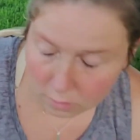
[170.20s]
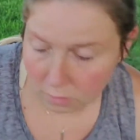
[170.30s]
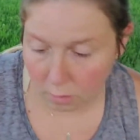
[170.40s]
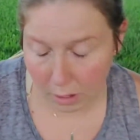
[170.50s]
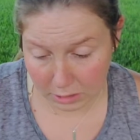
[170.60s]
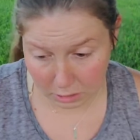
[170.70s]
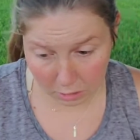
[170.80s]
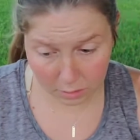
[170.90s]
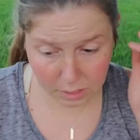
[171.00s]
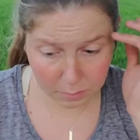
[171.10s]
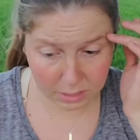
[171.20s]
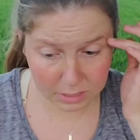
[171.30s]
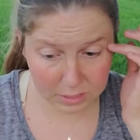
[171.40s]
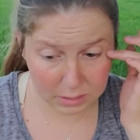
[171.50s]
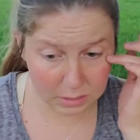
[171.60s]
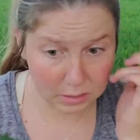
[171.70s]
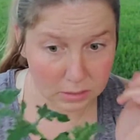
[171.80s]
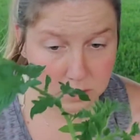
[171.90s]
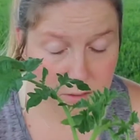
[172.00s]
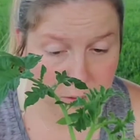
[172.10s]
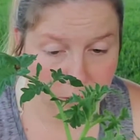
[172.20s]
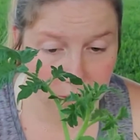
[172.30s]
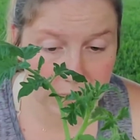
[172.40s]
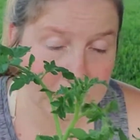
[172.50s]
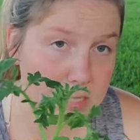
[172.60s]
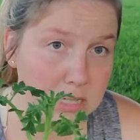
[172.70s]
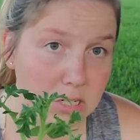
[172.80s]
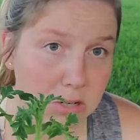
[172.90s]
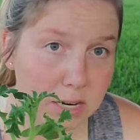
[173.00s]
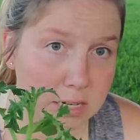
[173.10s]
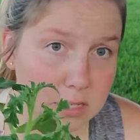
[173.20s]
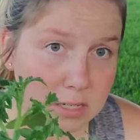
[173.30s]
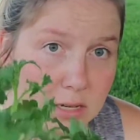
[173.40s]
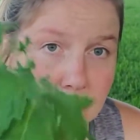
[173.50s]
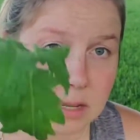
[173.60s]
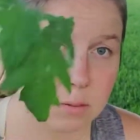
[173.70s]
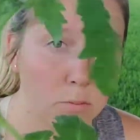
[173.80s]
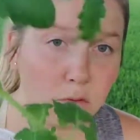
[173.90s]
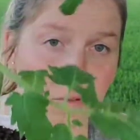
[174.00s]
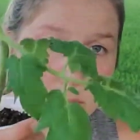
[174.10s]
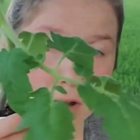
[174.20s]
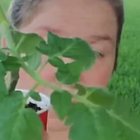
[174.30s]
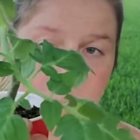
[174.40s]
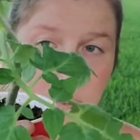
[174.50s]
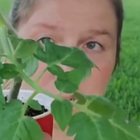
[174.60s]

So I started them in like seed trays, moved them up,